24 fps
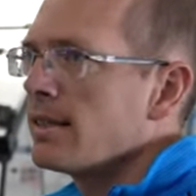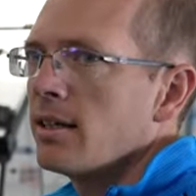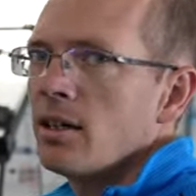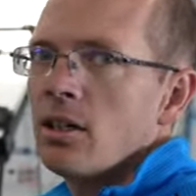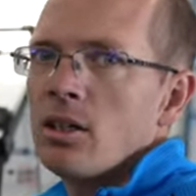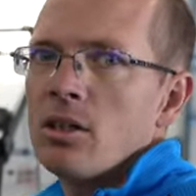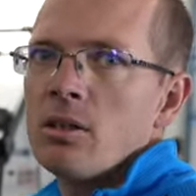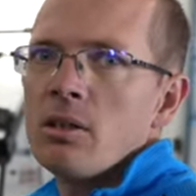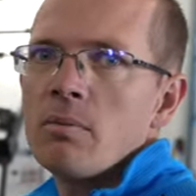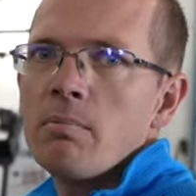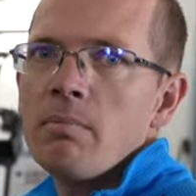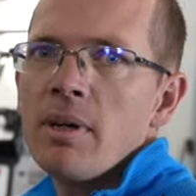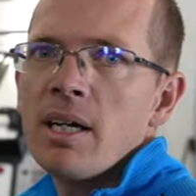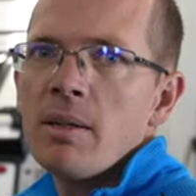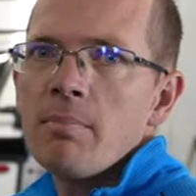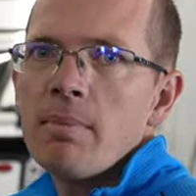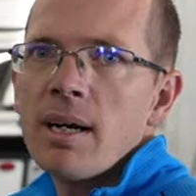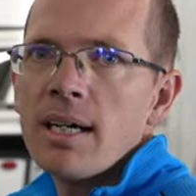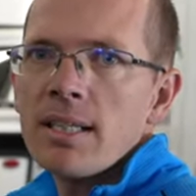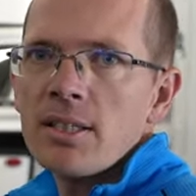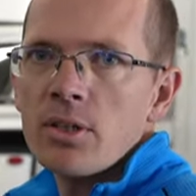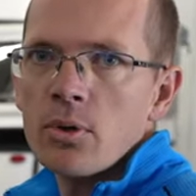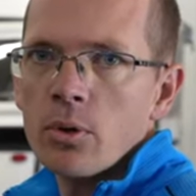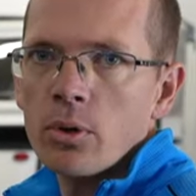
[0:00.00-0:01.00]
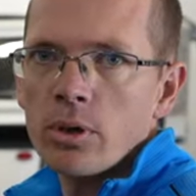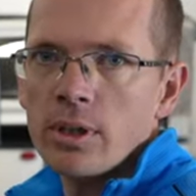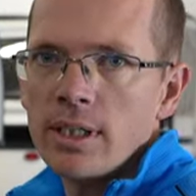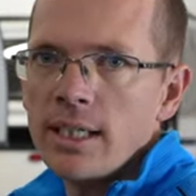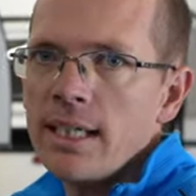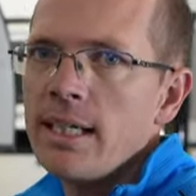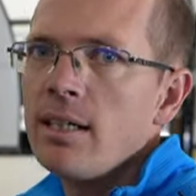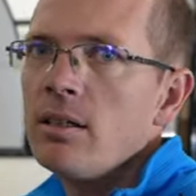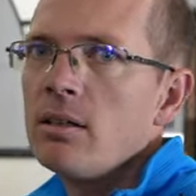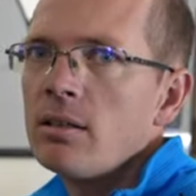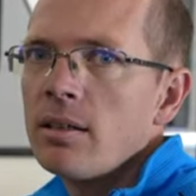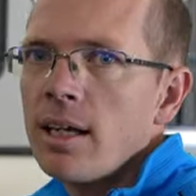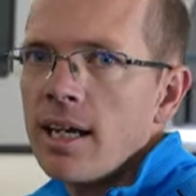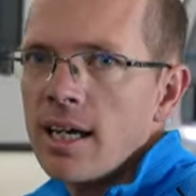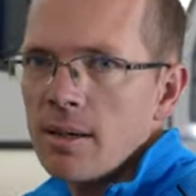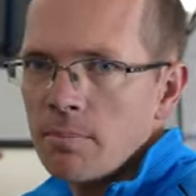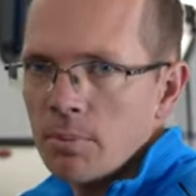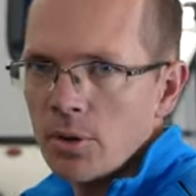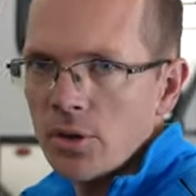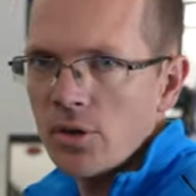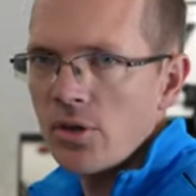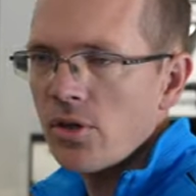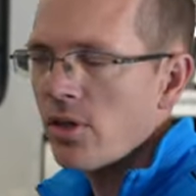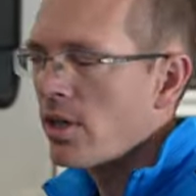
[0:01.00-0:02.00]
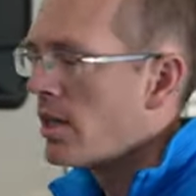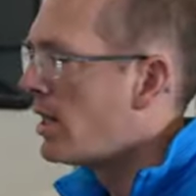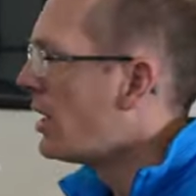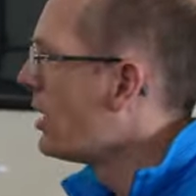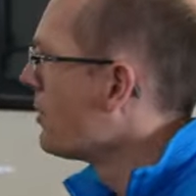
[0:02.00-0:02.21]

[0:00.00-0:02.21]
L made by Soaring Eagle Campers.